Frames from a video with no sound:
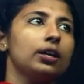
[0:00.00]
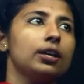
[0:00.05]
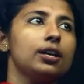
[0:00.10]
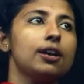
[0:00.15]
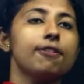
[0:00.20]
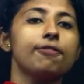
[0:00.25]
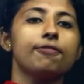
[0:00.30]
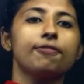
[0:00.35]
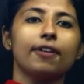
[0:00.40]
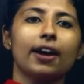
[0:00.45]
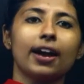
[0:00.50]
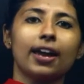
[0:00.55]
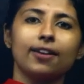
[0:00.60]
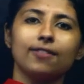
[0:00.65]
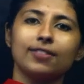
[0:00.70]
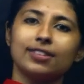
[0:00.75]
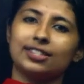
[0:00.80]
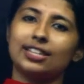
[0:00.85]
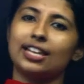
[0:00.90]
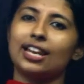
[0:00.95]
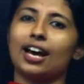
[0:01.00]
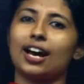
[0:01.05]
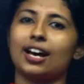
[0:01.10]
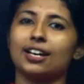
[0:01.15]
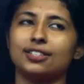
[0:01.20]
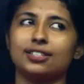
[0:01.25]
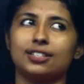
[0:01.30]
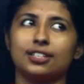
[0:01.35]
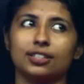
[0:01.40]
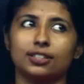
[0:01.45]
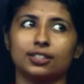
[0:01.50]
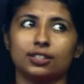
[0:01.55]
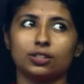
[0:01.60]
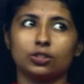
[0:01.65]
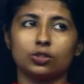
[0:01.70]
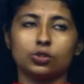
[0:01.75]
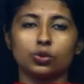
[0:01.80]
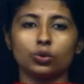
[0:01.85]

Here 5 is the last digit.